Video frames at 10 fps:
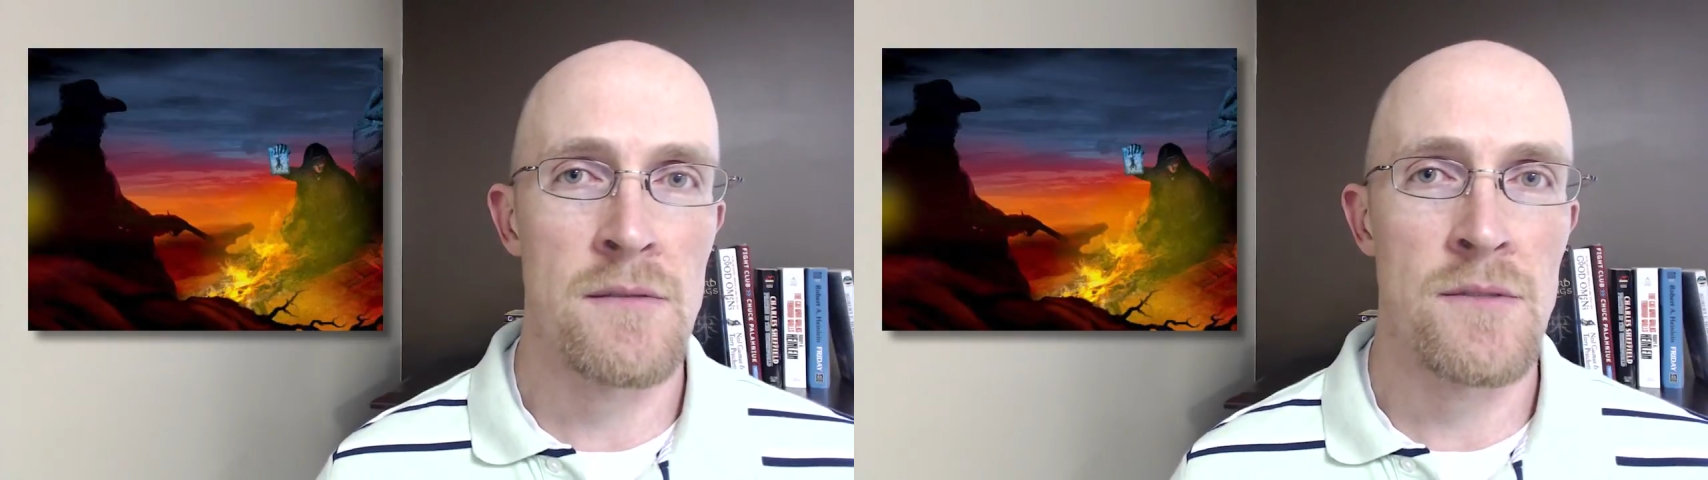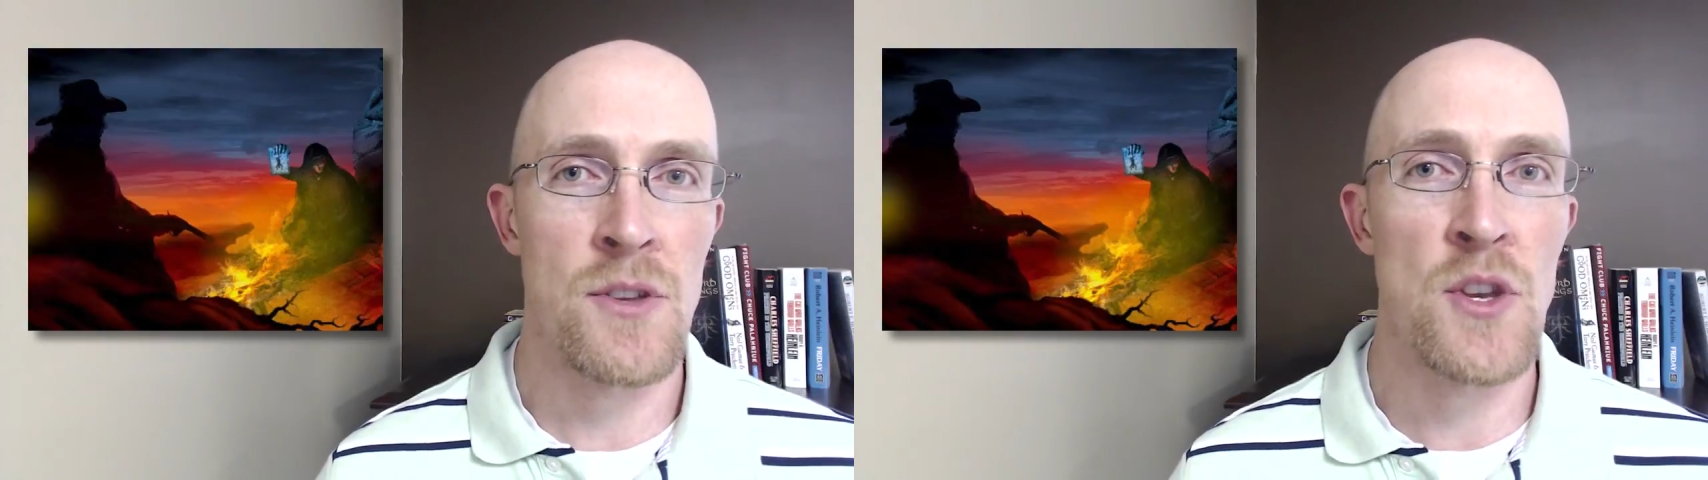
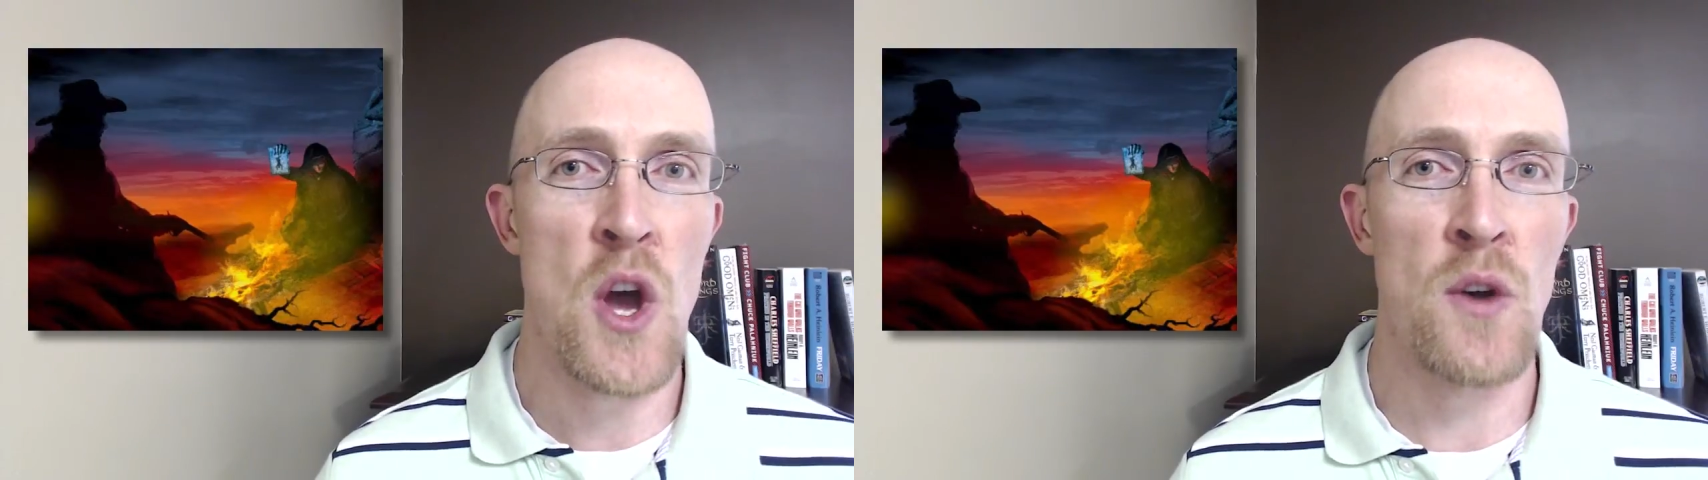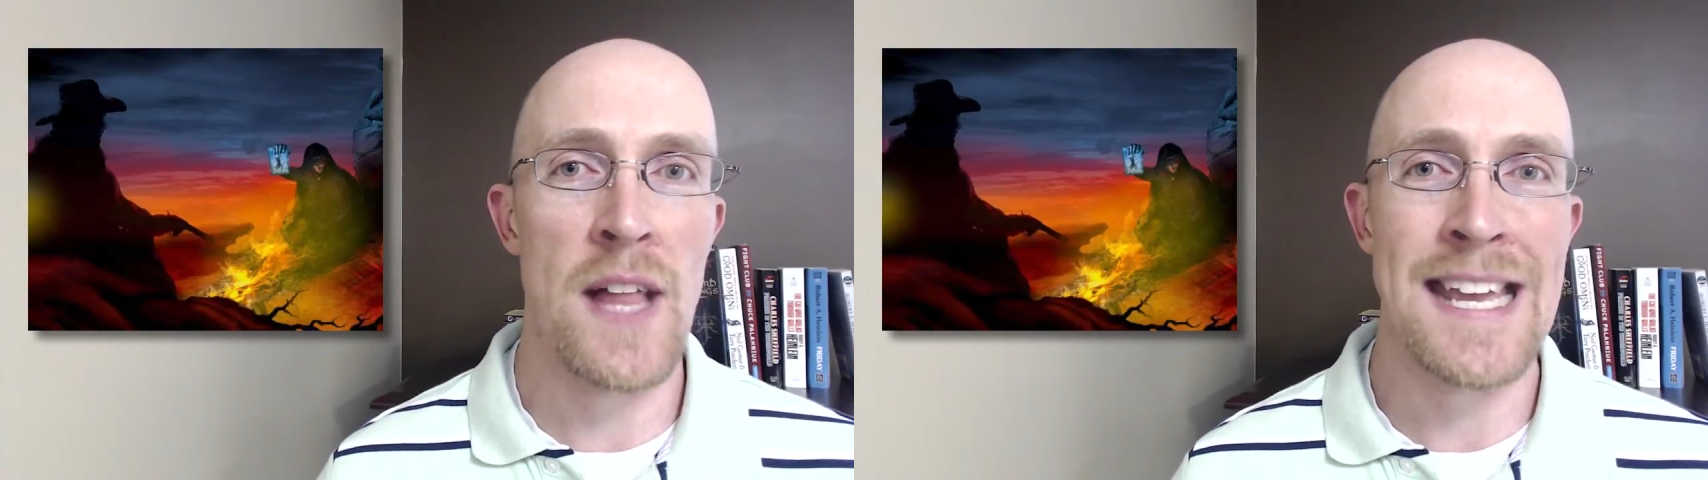You
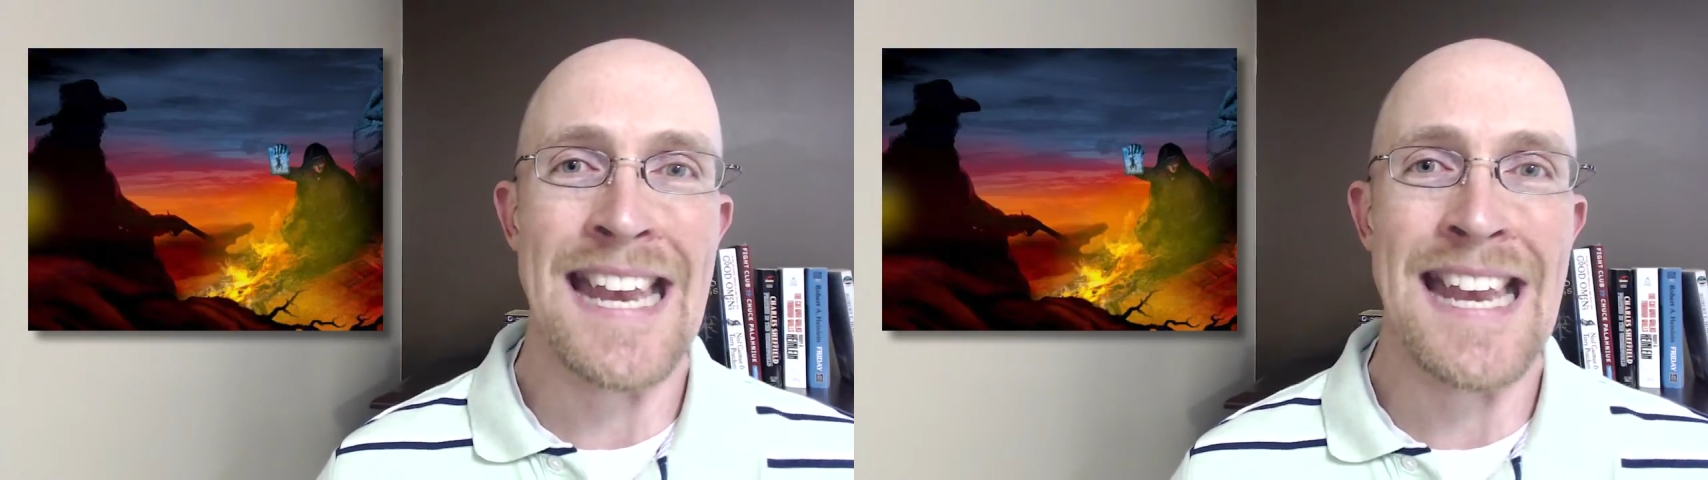know, like an